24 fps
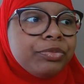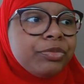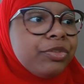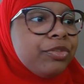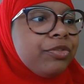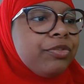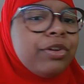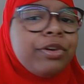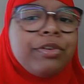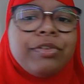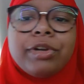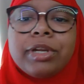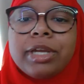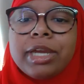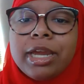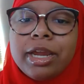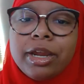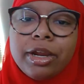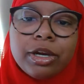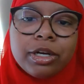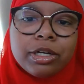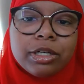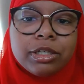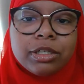favorite
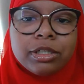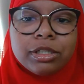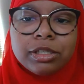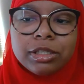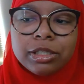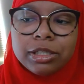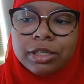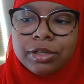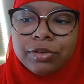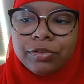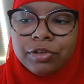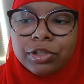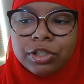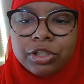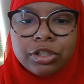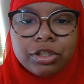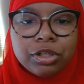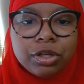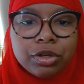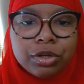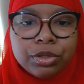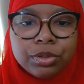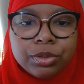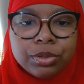characters in different
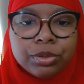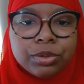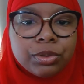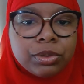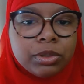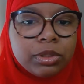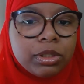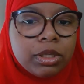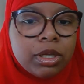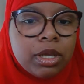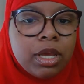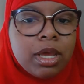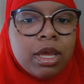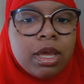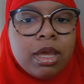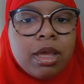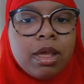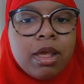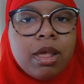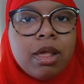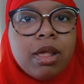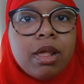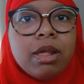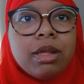shows,
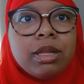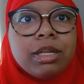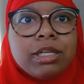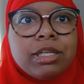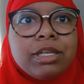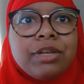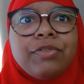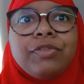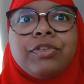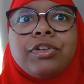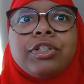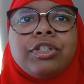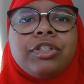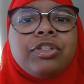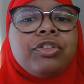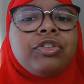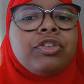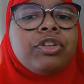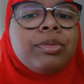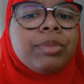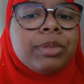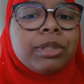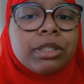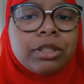different
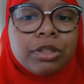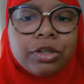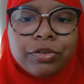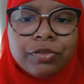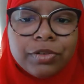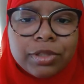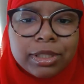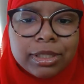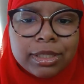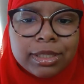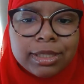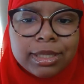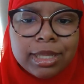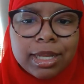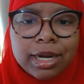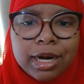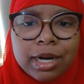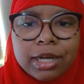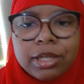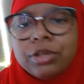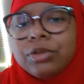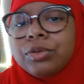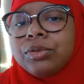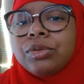streaming services that I
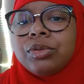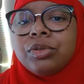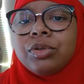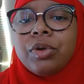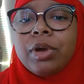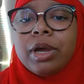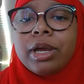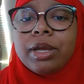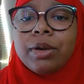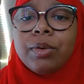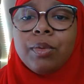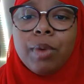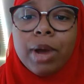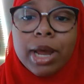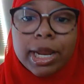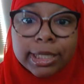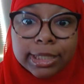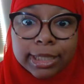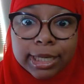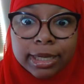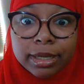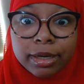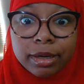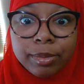use so I can watch
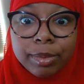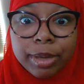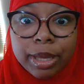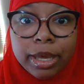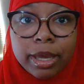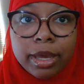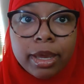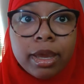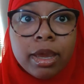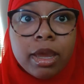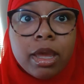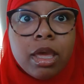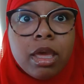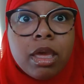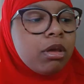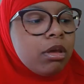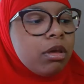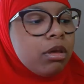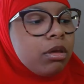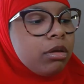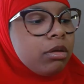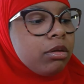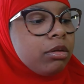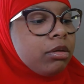anime,
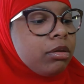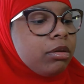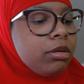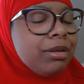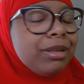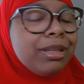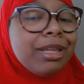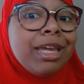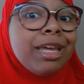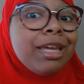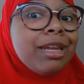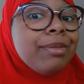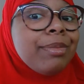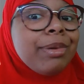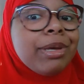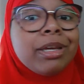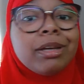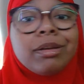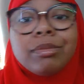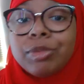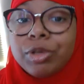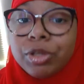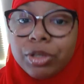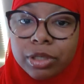the anime
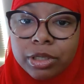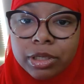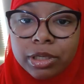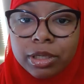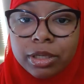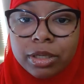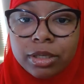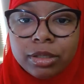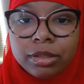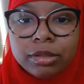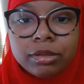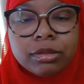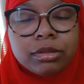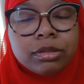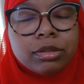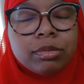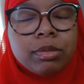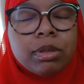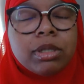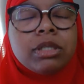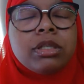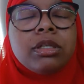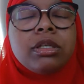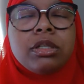community,
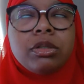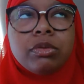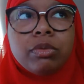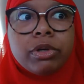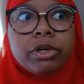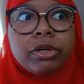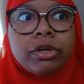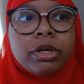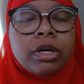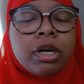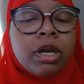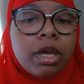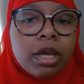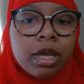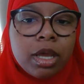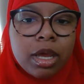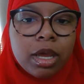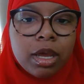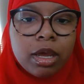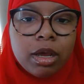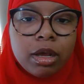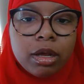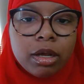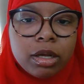especially Twitter.
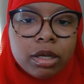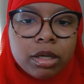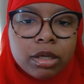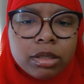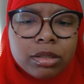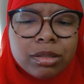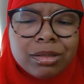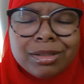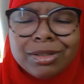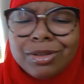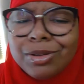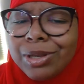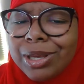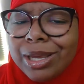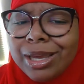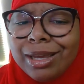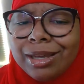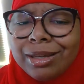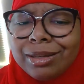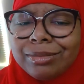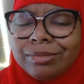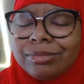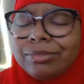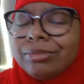So yeah.